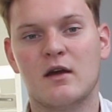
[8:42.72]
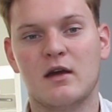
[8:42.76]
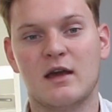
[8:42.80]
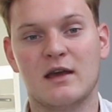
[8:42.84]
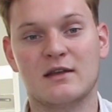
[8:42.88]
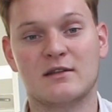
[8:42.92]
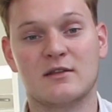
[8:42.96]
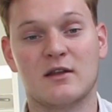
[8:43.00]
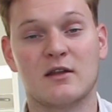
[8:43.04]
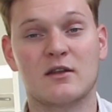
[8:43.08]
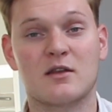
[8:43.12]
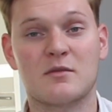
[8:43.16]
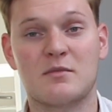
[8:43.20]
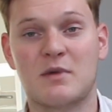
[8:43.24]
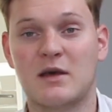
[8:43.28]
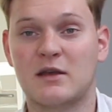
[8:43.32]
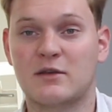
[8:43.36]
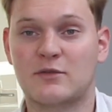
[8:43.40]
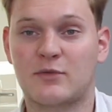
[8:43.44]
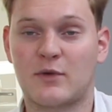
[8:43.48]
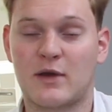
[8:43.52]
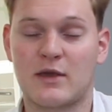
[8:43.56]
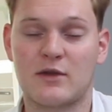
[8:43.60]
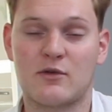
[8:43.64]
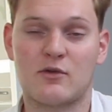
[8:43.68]
It's not the
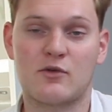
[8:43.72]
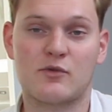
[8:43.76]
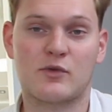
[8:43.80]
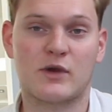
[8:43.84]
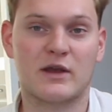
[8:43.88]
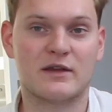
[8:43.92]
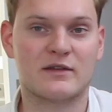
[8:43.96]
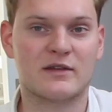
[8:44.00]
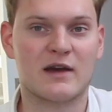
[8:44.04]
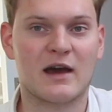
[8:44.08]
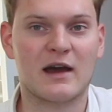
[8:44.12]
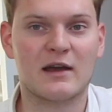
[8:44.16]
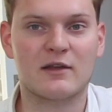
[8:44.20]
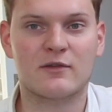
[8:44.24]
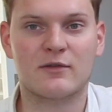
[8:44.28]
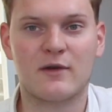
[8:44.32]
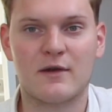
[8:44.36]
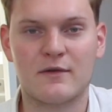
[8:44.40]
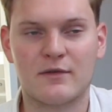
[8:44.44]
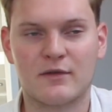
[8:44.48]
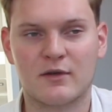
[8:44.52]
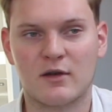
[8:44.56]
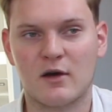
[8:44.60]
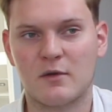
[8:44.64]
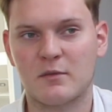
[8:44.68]
best when you reach high
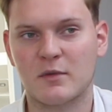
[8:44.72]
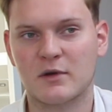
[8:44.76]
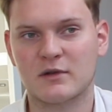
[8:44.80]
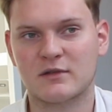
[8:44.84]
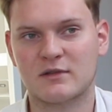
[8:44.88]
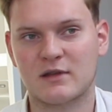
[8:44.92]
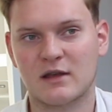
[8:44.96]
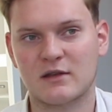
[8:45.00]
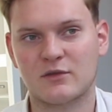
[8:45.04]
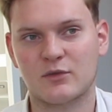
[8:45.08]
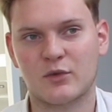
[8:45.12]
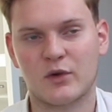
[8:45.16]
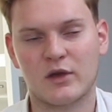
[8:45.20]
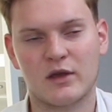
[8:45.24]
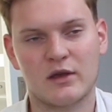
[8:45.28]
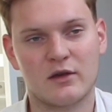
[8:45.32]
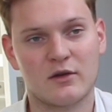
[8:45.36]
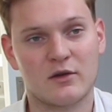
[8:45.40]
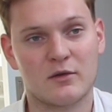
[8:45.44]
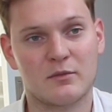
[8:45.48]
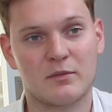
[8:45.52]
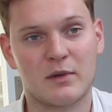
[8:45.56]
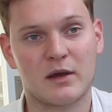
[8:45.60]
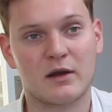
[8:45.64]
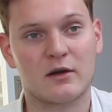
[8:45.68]
traffic numbers. That's when
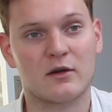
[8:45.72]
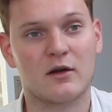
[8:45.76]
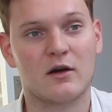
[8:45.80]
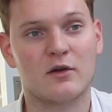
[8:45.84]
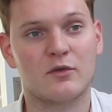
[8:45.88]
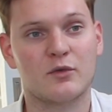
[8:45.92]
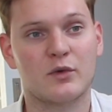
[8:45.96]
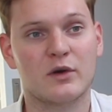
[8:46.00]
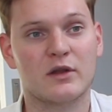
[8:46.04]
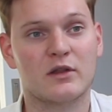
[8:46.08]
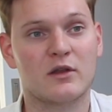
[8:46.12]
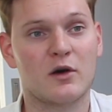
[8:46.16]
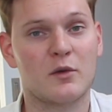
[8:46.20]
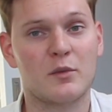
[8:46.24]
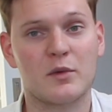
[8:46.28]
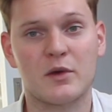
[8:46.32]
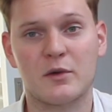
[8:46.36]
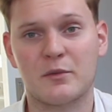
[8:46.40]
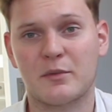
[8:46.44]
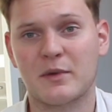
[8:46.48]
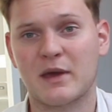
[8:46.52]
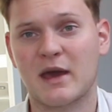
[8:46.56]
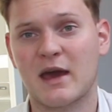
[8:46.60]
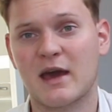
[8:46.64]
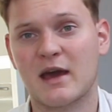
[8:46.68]
you're better off with
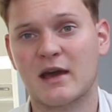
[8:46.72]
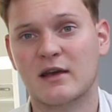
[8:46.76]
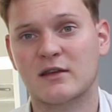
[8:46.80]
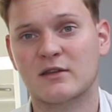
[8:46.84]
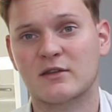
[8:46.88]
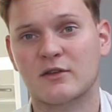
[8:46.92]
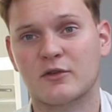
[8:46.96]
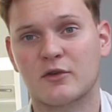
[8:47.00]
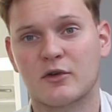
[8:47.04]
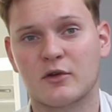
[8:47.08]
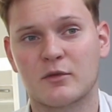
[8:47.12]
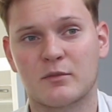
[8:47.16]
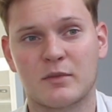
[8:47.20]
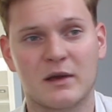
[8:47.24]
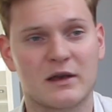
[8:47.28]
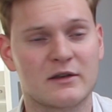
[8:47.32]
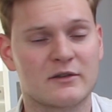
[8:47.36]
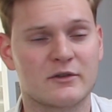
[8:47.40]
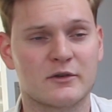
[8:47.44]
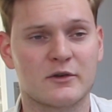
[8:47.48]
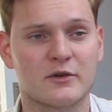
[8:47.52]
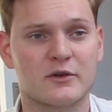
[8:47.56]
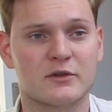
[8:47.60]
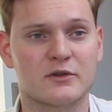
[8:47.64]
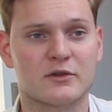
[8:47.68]
WPX or
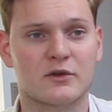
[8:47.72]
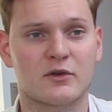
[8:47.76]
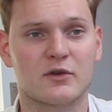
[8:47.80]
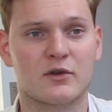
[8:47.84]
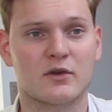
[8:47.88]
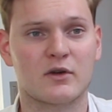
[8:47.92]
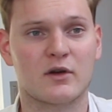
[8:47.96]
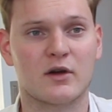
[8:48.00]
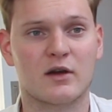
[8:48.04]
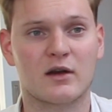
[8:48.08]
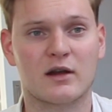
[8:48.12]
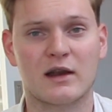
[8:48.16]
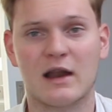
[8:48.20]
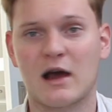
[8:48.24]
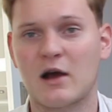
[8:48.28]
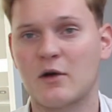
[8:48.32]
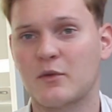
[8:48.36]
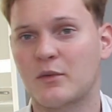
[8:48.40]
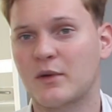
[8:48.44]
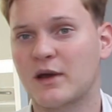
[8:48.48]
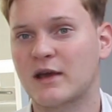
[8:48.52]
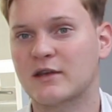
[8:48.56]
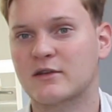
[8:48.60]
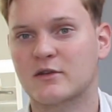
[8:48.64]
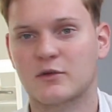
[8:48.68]
BigScoot or
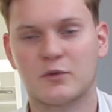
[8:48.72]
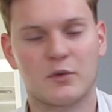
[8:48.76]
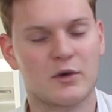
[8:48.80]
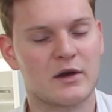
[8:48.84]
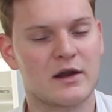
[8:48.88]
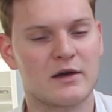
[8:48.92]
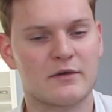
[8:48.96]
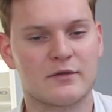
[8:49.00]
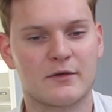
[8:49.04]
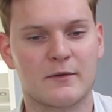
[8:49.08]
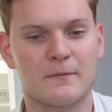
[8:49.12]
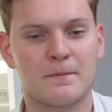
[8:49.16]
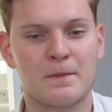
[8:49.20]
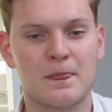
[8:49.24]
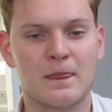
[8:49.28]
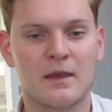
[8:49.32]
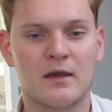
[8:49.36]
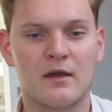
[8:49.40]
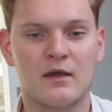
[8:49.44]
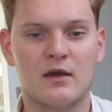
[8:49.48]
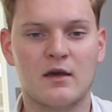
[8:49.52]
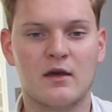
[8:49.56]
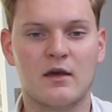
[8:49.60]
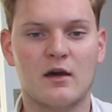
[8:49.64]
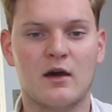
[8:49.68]
Cloudways or whatever.
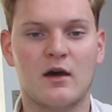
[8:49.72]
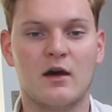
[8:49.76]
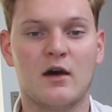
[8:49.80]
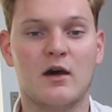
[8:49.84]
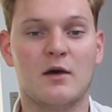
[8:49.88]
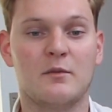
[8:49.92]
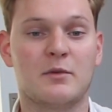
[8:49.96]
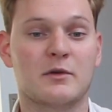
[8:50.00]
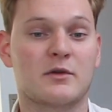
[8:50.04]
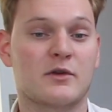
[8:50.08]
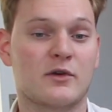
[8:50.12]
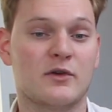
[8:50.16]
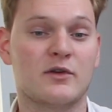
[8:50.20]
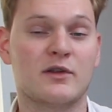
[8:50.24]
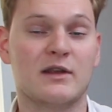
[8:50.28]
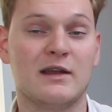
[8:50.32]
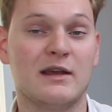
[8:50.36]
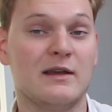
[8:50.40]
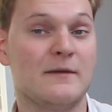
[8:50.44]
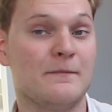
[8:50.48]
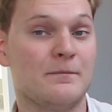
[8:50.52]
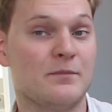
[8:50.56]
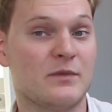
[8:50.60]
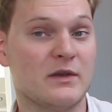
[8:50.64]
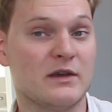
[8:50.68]
But
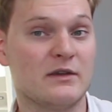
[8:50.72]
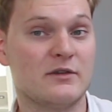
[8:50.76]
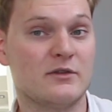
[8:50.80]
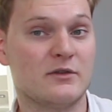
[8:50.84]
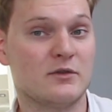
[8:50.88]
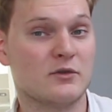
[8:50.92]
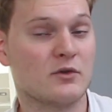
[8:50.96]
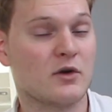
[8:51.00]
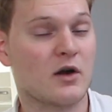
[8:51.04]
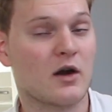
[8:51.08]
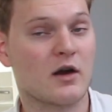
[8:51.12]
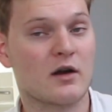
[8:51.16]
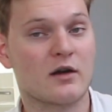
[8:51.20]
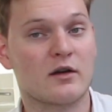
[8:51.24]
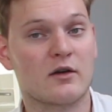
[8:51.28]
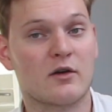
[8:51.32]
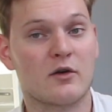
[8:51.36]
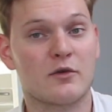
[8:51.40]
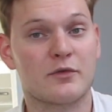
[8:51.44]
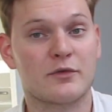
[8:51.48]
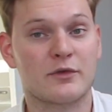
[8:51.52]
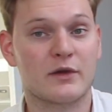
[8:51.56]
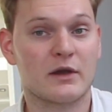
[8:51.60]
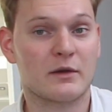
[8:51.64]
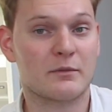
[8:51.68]
currently these two
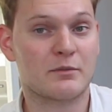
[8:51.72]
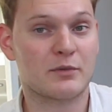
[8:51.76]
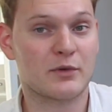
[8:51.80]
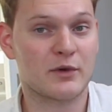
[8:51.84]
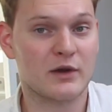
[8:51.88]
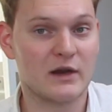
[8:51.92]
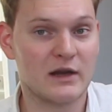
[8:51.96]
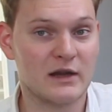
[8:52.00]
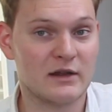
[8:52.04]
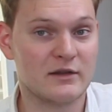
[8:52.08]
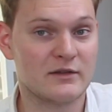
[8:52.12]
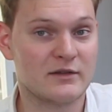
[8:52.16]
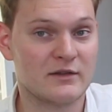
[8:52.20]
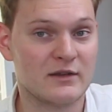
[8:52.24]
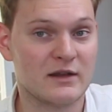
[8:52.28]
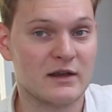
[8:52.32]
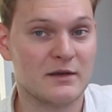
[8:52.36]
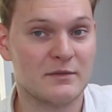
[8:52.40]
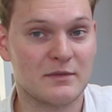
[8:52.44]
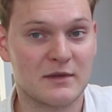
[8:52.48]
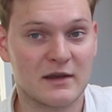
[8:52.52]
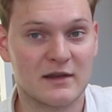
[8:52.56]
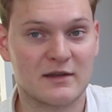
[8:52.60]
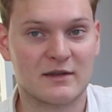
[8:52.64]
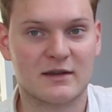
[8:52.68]
are offering pretty
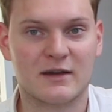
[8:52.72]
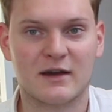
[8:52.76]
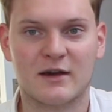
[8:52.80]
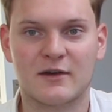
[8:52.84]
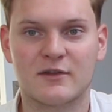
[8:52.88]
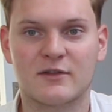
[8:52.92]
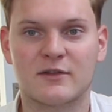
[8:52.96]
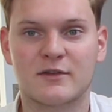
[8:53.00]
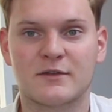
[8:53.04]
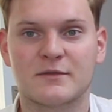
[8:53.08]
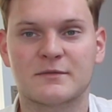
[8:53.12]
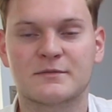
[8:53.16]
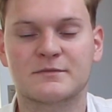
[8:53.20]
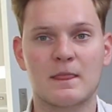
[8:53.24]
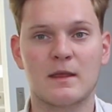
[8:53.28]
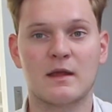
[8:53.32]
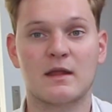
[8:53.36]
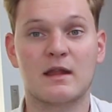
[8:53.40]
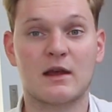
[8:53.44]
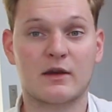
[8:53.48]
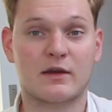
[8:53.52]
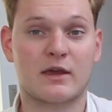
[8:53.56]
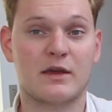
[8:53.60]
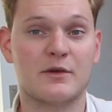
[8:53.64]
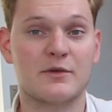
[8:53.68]
steep discounts.
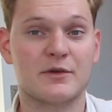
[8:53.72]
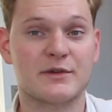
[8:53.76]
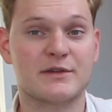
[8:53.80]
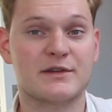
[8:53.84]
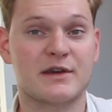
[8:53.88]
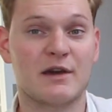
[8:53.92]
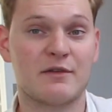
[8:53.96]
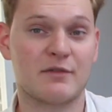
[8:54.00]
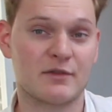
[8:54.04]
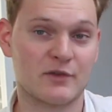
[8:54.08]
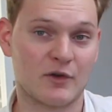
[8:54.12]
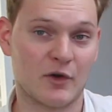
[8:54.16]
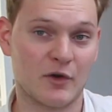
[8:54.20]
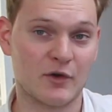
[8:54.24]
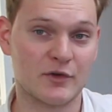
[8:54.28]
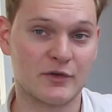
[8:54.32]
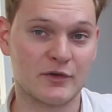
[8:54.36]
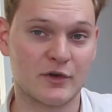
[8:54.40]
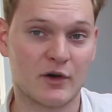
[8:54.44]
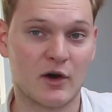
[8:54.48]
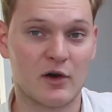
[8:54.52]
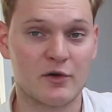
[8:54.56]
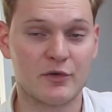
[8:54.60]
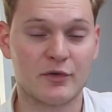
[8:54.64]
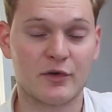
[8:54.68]
Now Keyword Chef is
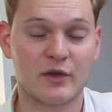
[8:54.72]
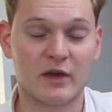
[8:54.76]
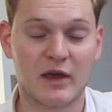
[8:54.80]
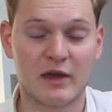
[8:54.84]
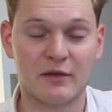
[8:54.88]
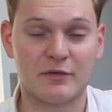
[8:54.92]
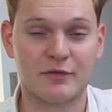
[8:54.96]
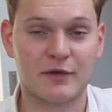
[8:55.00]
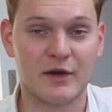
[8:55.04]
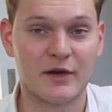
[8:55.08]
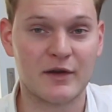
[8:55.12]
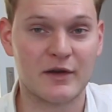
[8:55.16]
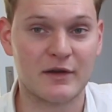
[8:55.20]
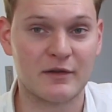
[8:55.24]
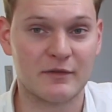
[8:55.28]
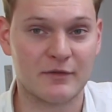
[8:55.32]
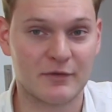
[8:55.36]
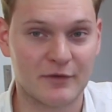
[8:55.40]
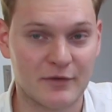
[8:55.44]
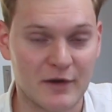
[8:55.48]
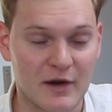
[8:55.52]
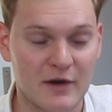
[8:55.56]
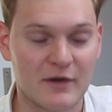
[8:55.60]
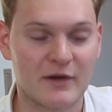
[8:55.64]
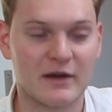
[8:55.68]
also offering a
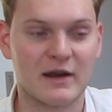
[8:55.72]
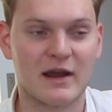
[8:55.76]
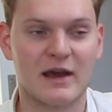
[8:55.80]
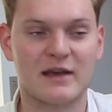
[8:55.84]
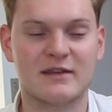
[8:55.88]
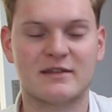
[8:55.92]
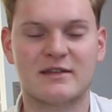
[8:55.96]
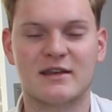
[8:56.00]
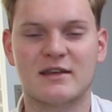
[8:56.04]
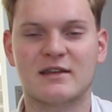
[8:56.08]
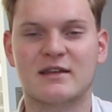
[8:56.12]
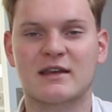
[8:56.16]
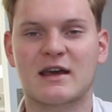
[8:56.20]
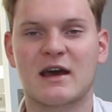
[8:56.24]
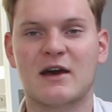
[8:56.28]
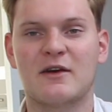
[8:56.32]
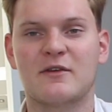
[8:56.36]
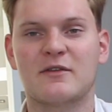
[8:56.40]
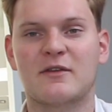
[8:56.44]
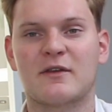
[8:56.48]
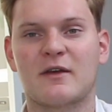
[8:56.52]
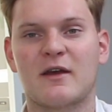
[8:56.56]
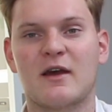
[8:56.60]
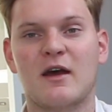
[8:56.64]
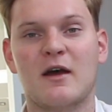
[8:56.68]
very nice
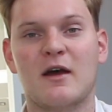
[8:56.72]
discount.